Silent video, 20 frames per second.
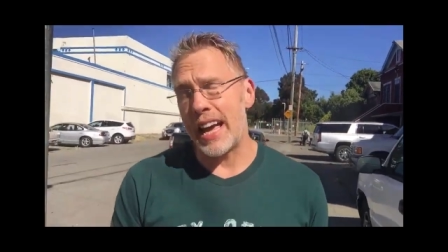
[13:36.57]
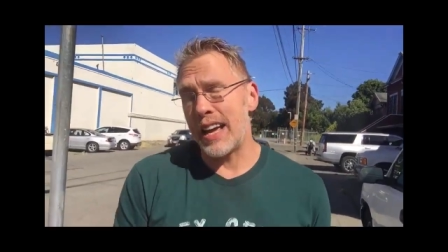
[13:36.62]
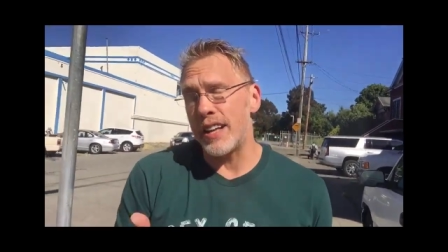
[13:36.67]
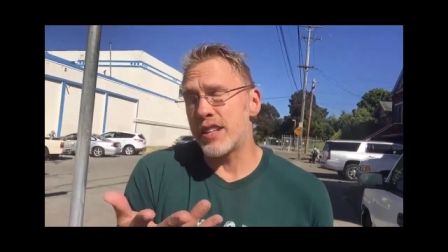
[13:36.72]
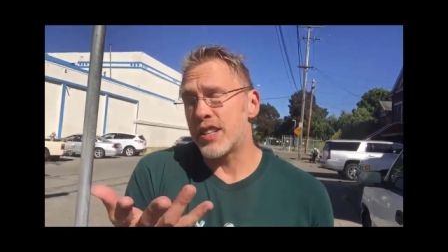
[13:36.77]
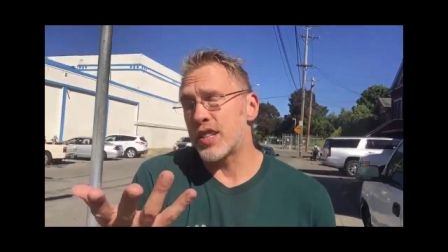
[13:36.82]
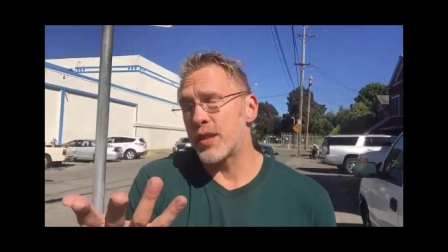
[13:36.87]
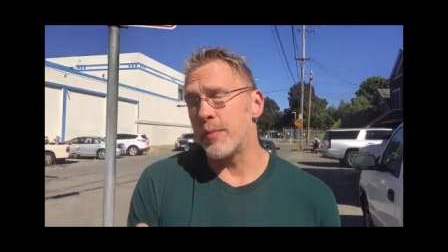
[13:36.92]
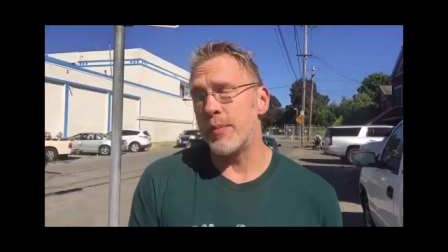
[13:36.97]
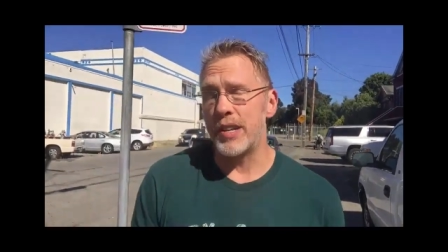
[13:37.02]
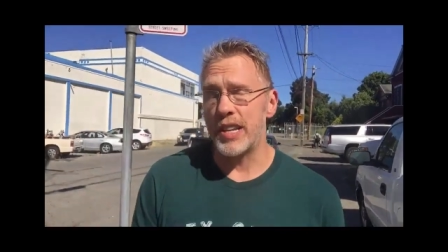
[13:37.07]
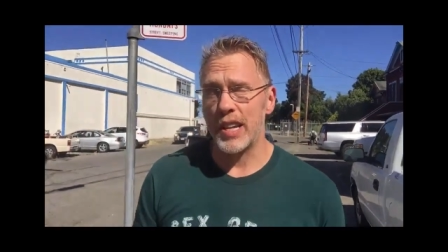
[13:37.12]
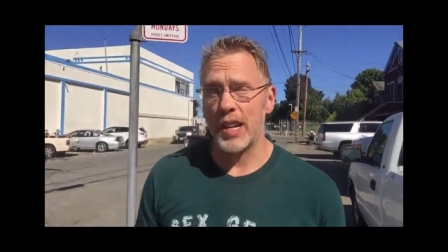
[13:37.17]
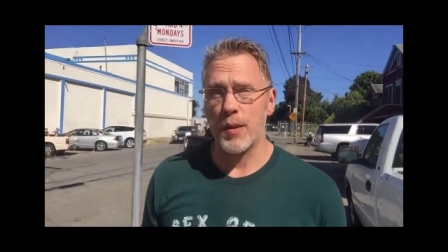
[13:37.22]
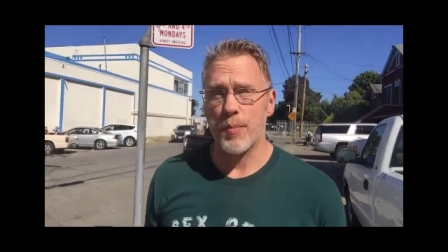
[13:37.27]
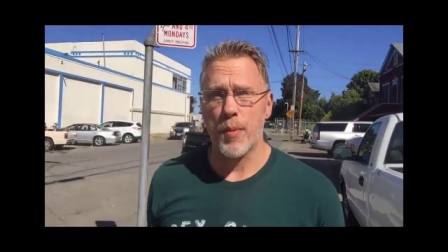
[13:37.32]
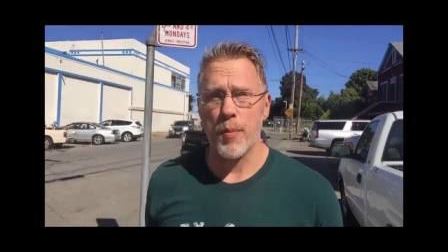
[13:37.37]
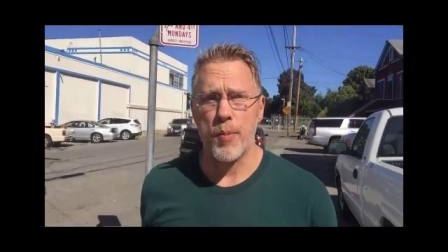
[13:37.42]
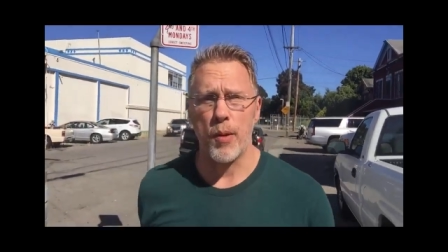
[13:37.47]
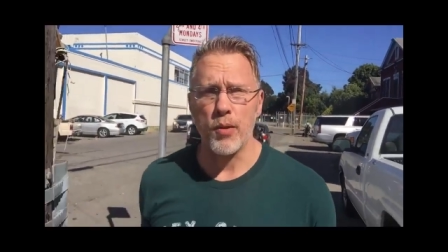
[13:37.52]
at
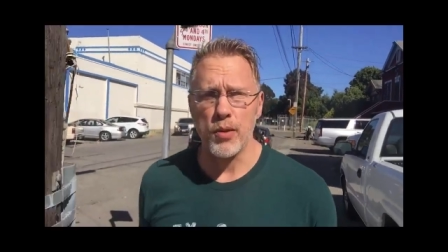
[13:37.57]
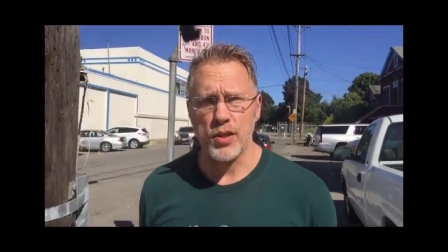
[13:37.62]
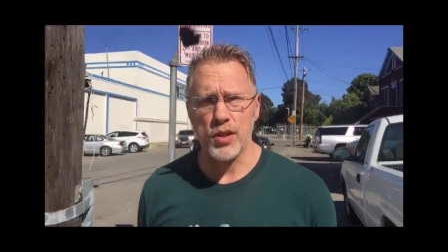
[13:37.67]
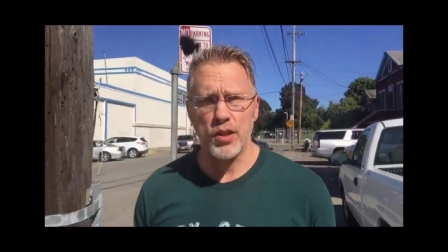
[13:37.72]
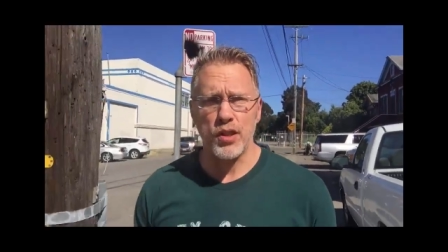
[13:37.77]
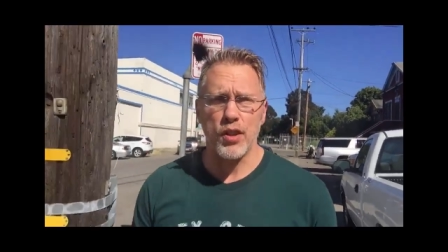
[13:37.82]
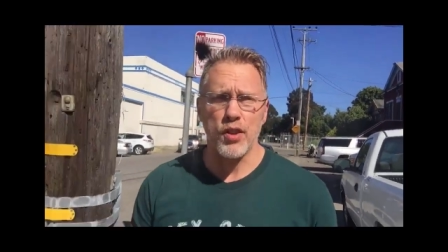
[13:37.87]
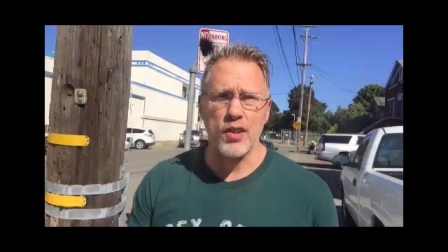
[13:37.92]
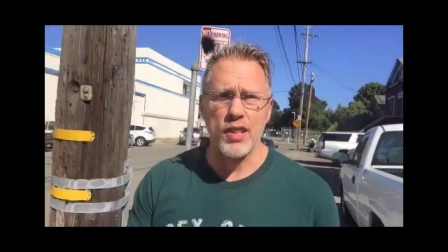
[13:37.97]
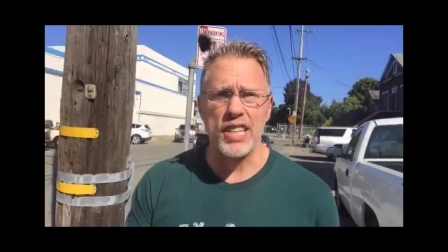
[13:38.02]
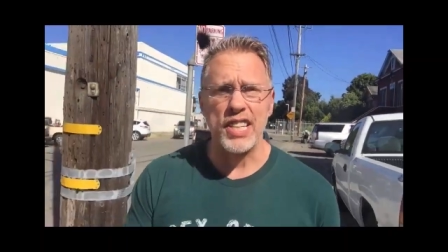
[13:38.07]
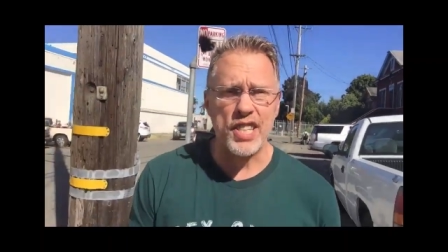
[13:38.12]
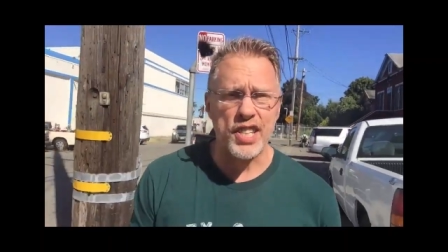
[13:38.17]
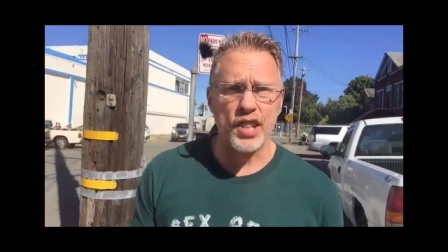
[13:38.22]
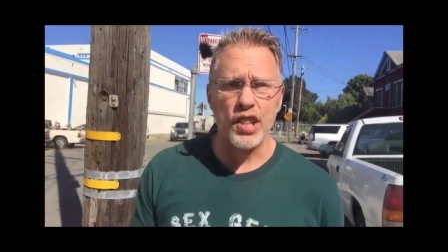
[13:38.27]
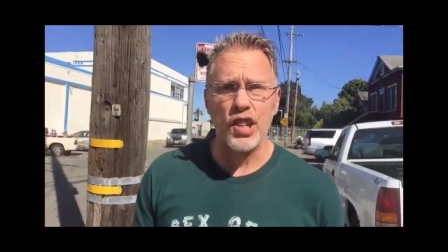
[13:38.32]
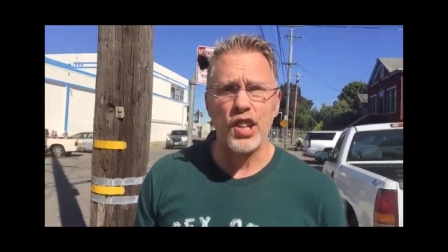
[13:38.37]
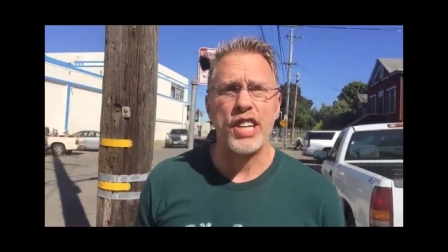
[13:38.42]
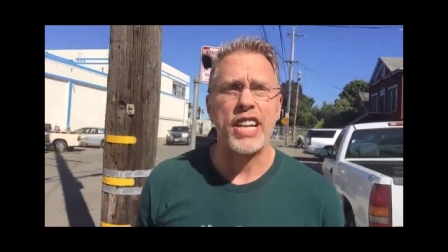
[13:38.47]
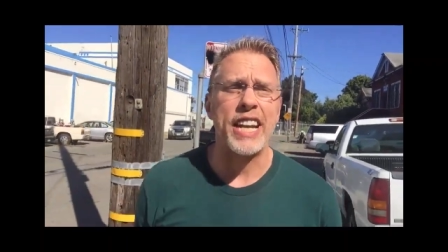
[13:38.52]
submitting a proposal or at
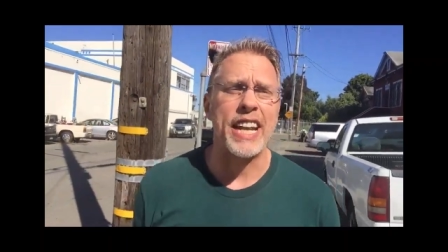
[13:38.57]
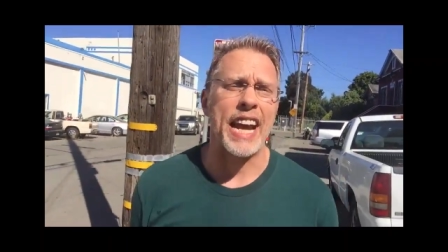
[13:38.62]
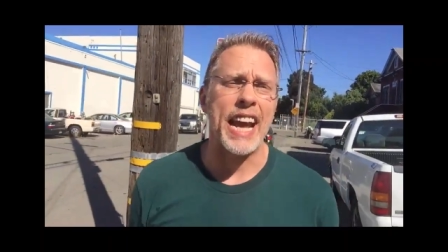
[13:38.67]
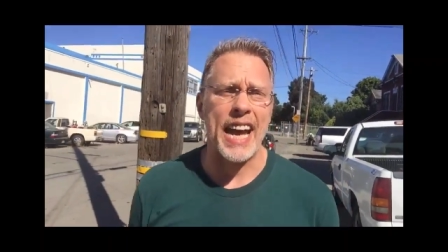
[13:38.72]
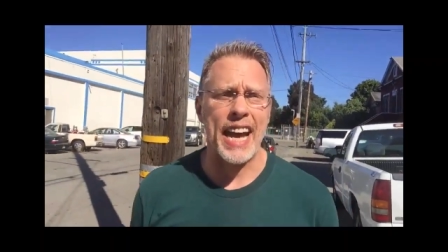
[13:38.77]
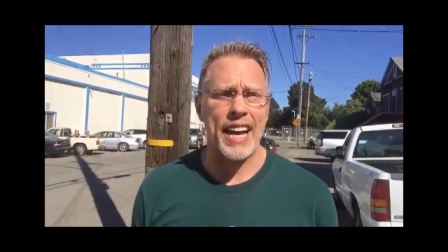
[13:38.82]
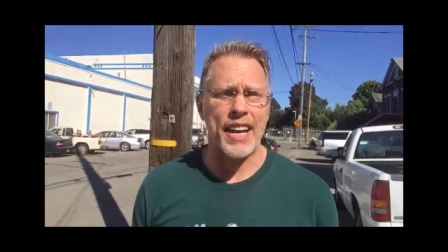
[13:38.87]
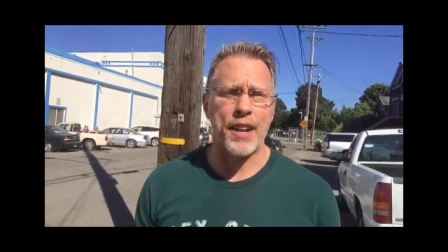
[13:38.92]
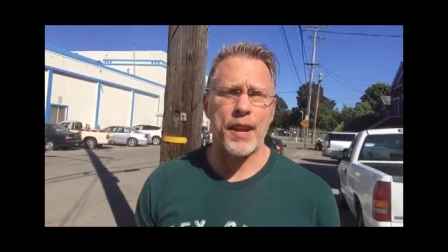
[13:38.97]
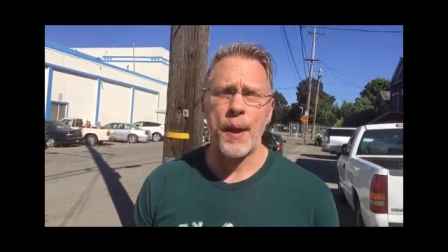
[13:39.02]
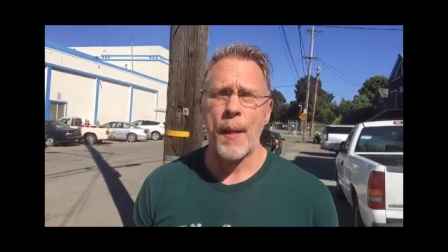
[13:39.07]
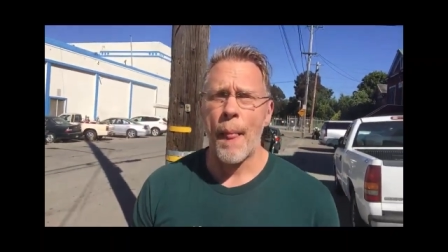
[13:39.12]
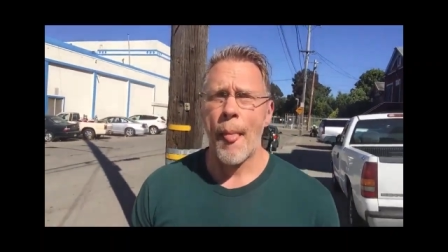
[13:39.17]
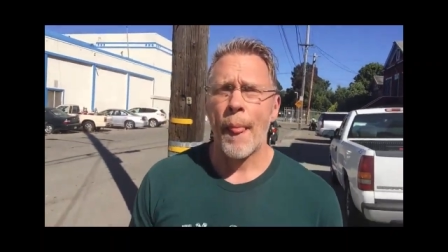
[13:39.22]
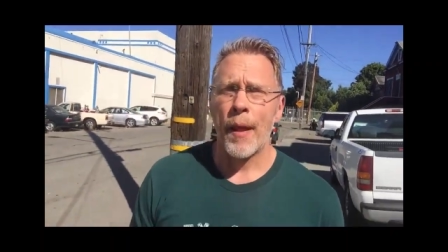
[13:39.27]
least looking at